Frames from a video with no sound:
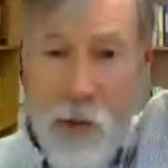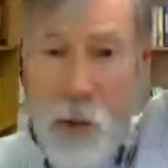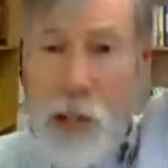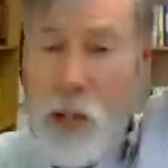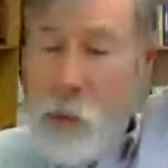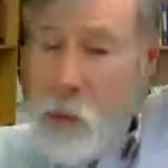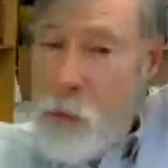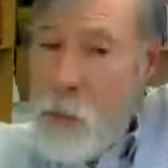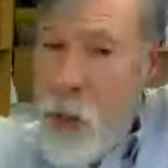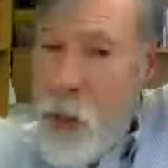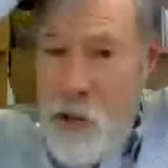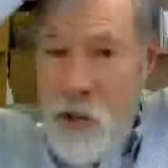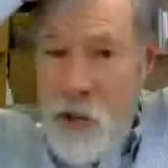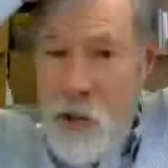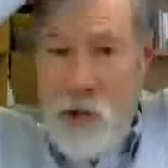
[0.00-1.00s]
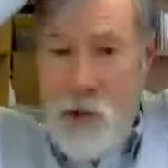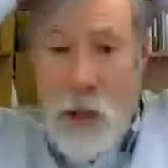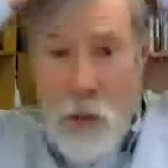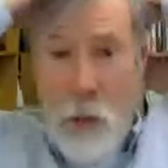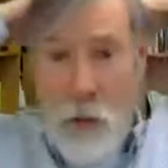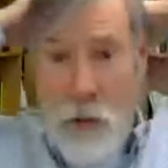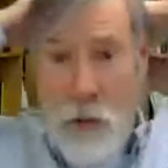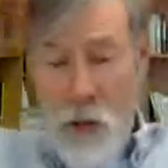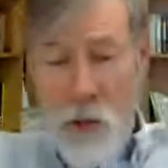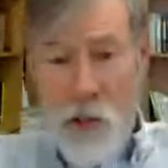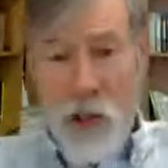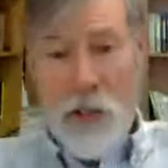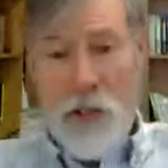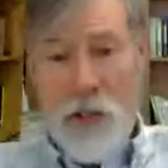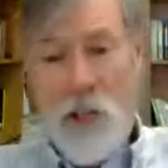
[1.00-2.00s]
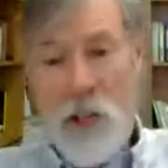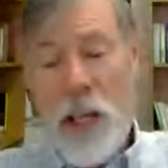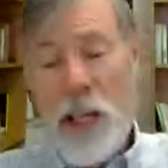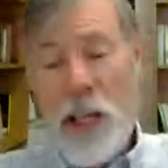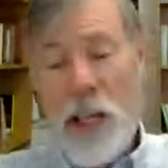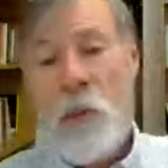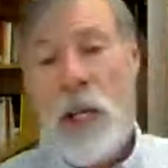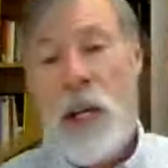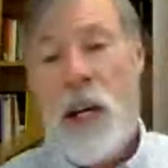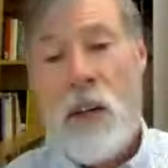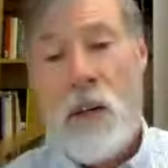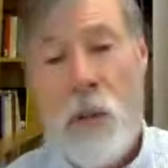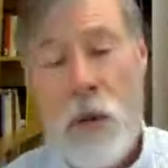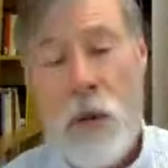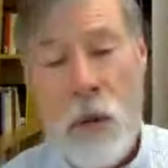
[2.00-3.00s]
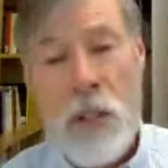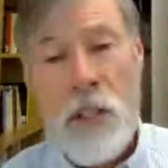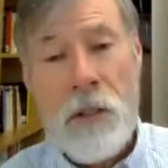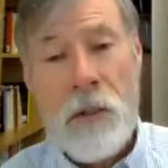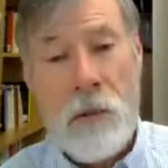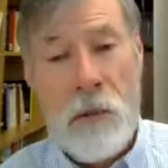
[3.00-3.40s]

read the proposals, read the reviews, understand who we are and what we do.